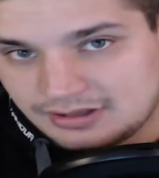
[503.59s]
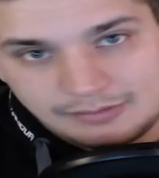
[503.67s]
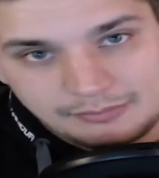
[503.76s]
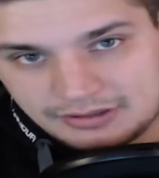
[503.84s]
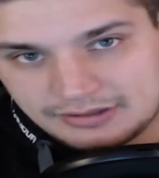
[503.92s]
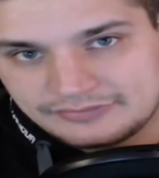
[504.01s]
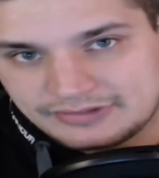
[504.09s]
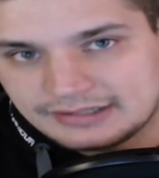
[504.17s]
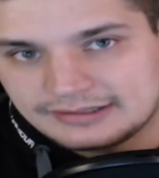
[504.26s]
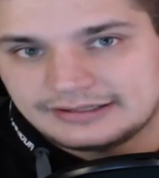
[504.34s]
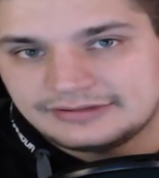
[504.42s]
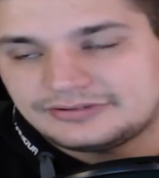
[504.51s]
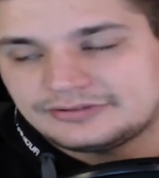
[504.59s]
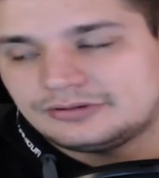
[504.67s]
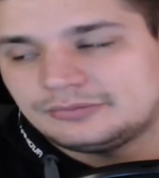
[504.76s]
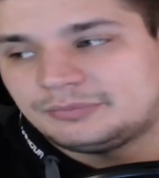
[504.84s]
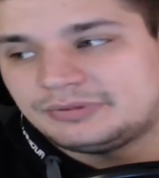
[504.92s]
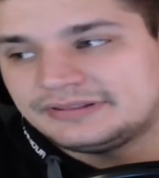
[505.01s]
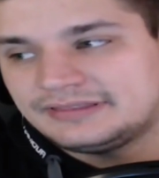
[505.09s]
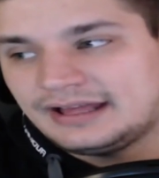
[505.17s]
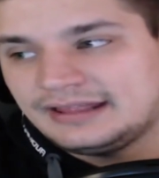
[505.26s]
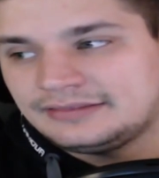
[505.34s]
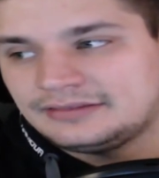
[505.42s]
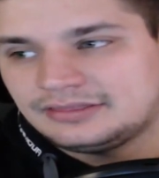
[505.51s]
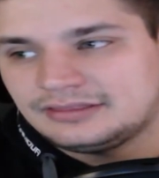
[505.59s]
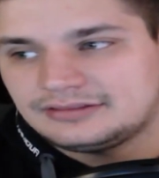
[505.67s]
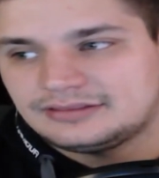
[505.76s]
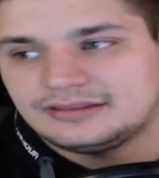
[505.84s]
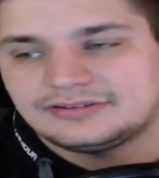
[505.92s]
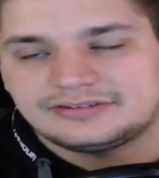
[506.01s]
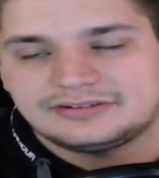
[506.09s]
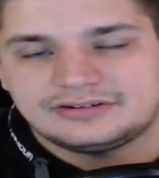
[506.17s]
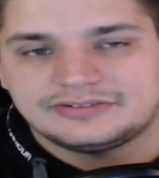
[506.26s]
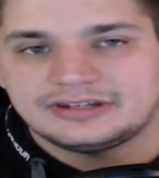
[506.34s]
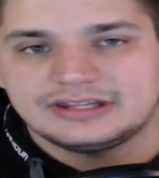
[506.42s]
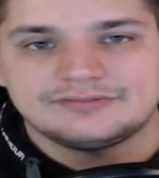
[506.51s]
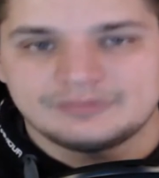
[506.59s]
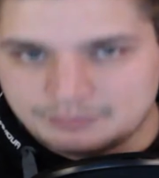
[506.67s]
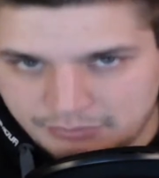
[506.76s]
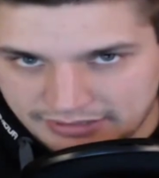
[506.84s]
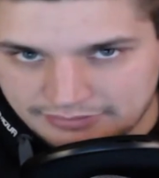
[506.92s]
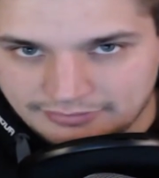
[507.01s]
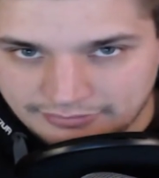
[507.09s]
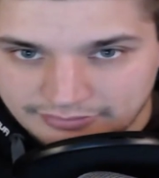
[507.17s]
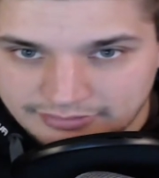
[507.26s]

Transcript: part of God of High School, but I think this does it even better.